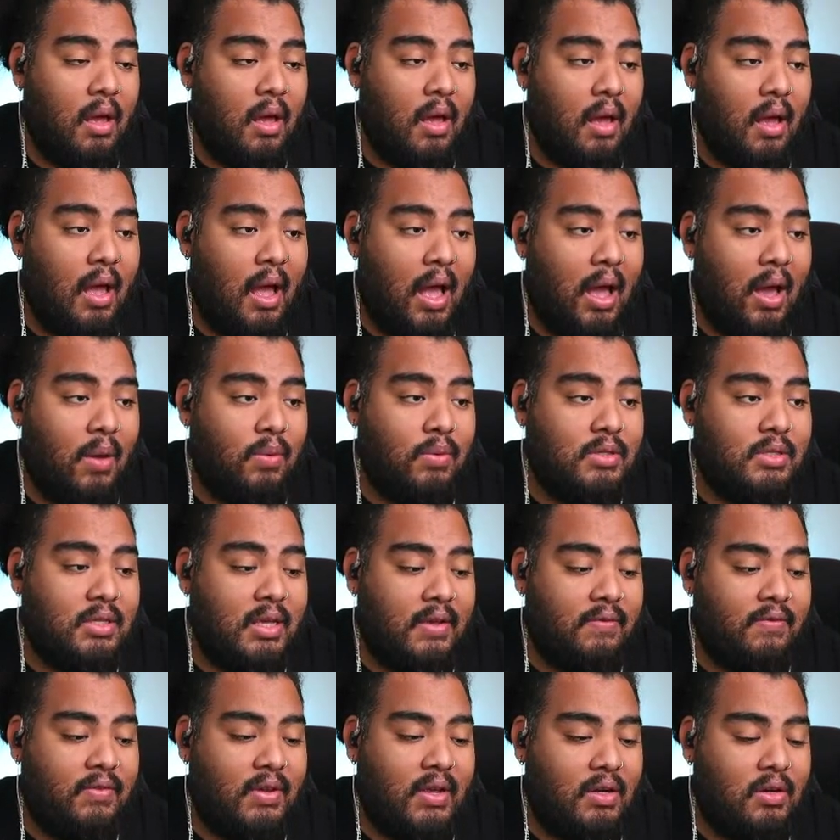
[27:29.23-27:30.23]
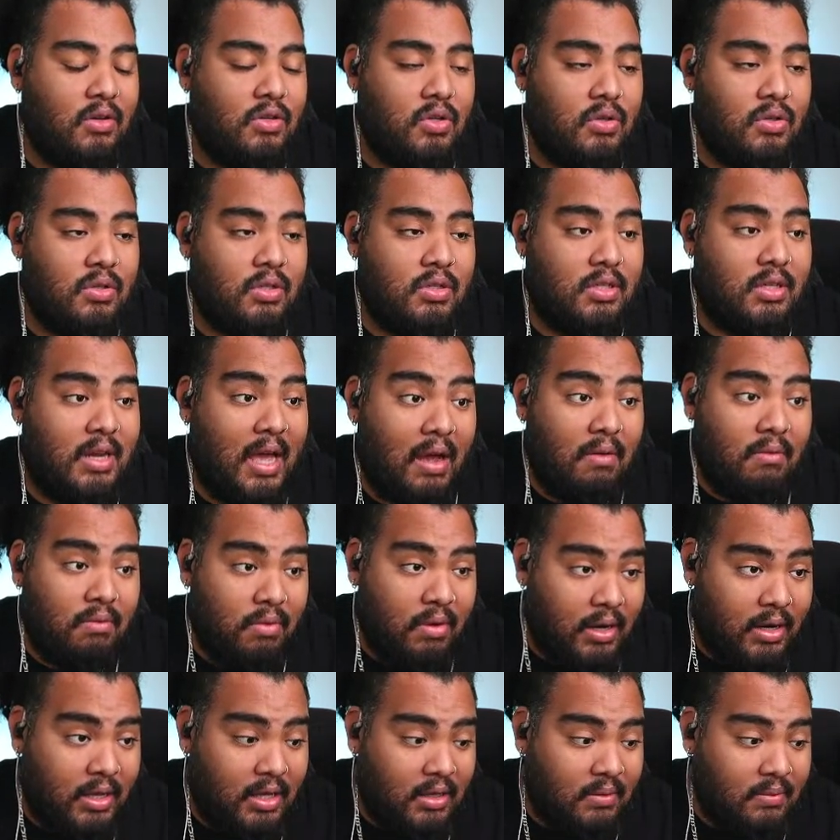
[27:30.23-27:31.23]
if Daniel Jones is not
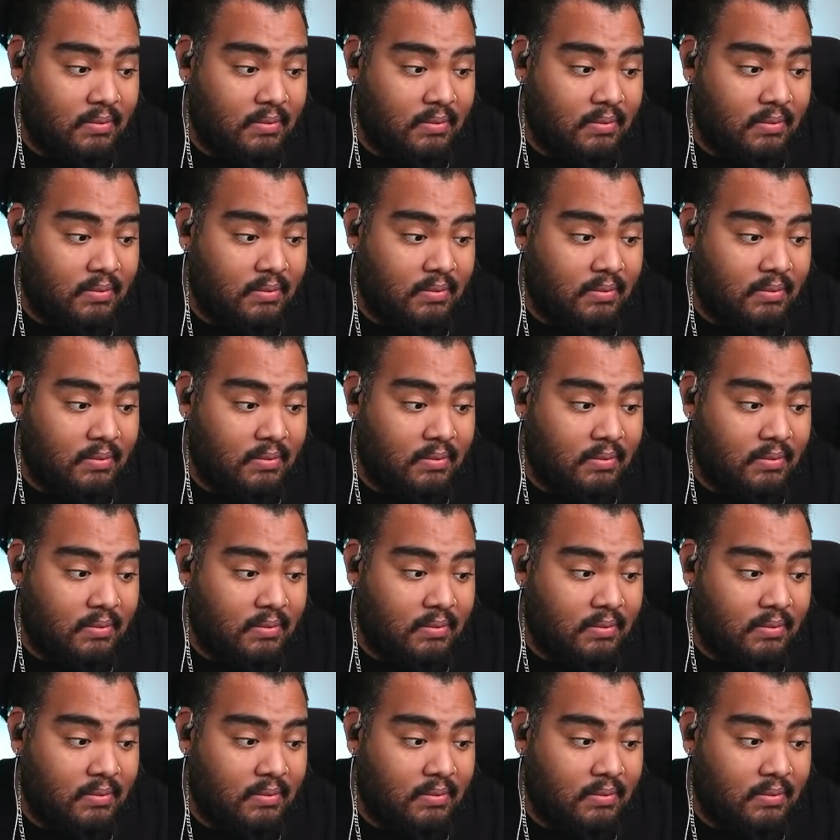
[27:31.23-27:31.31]
ready,